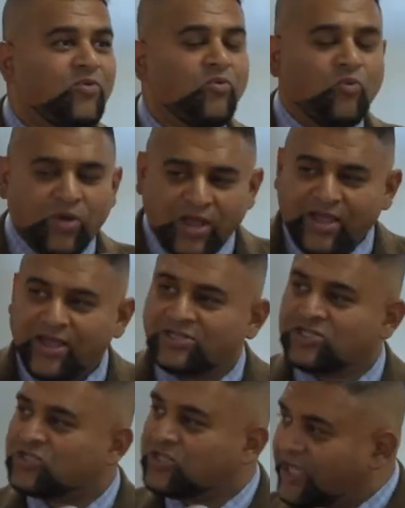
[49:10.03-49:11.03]
We
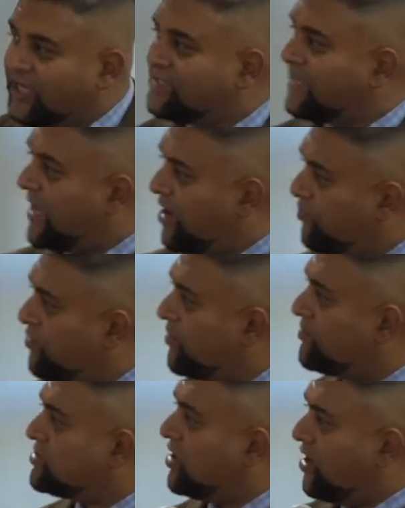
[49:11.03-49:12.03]
just need to help
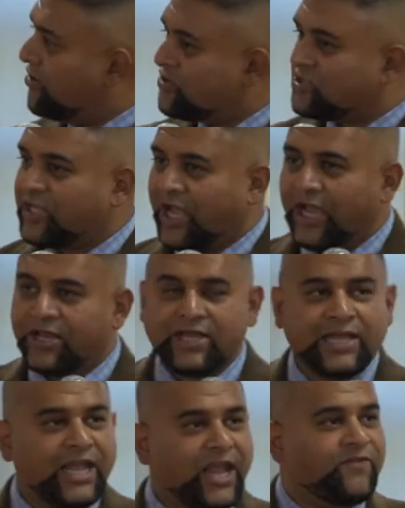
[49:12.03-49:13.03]
them to understand
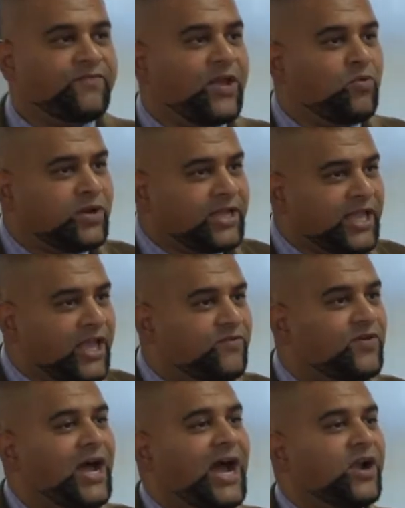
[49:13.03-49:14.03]
if they want to give,
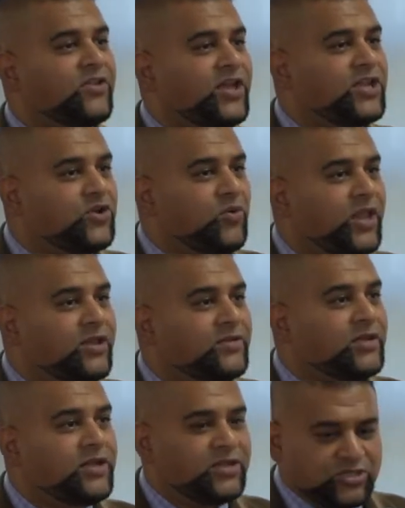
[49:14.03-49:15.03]
how do they do it?
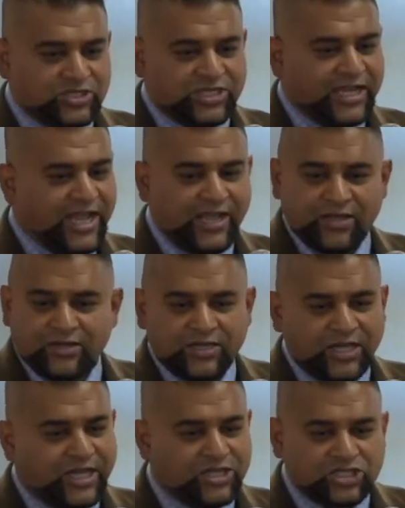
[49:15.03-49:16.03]
Today,
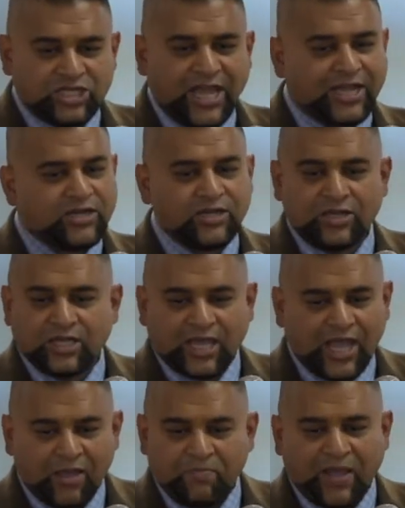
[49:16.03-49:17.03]
in check,
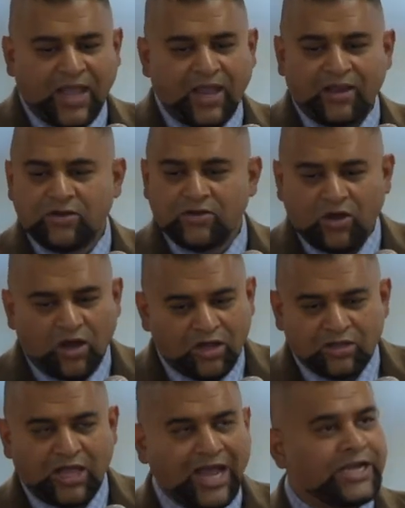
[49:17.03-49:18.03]
campaign,
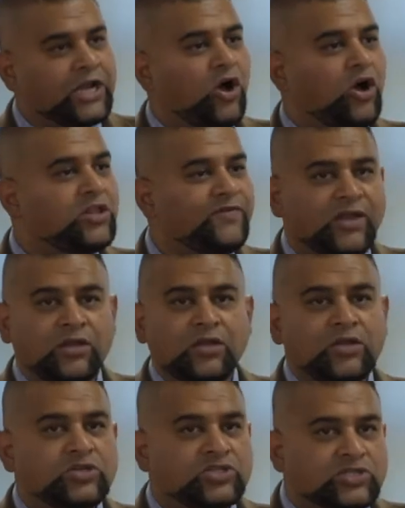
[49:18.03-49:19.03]
online, all of it,
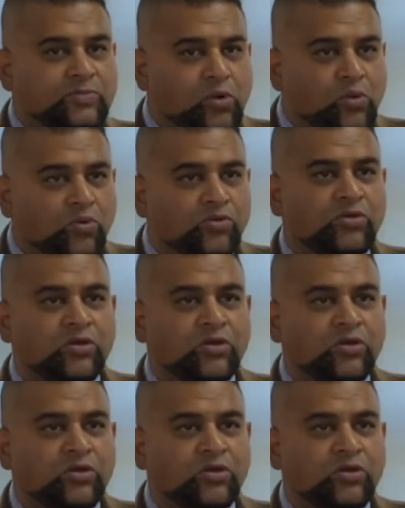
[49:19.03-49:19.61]
smooth,